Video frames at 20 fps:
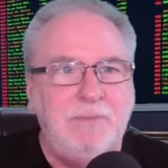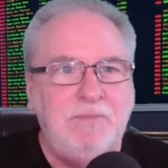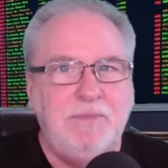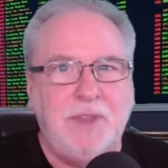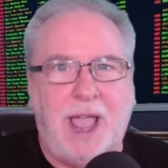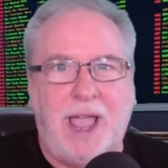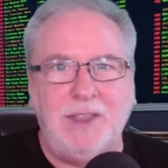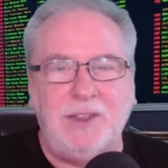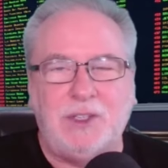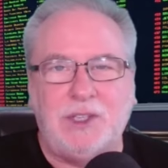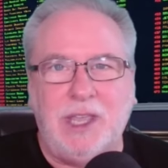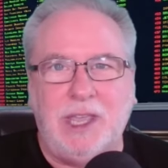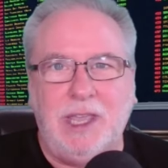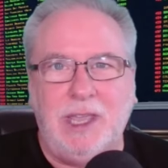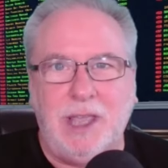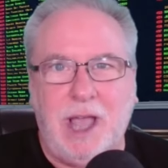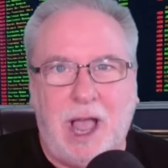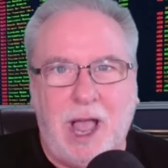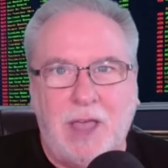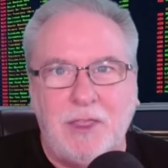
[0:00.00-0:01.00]
I
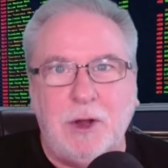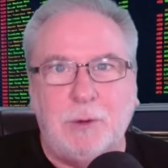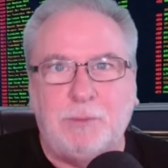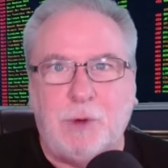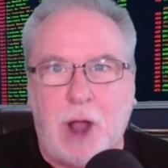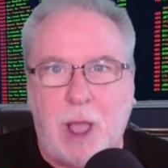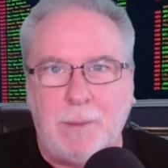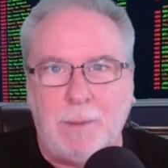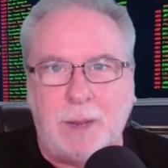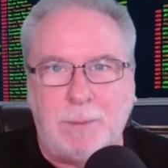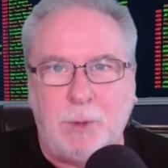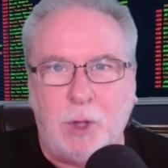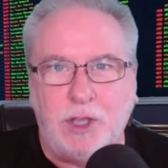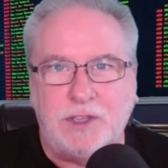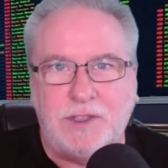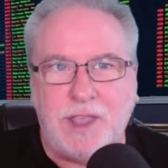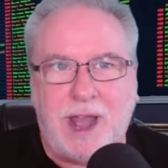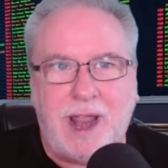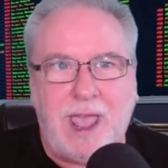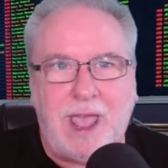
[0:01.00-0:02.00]
see other prominent books
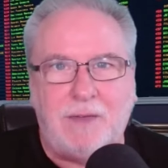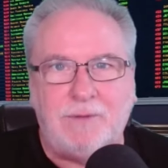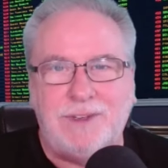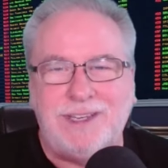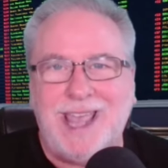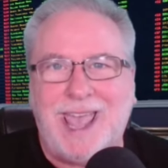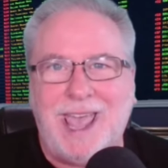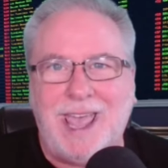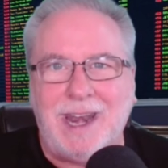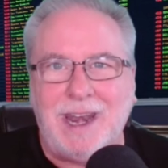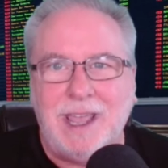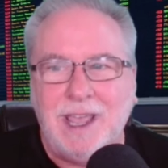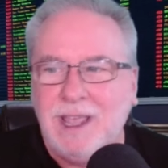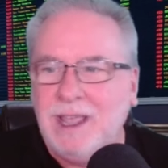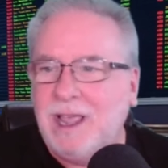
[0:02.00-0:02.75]
that have 10.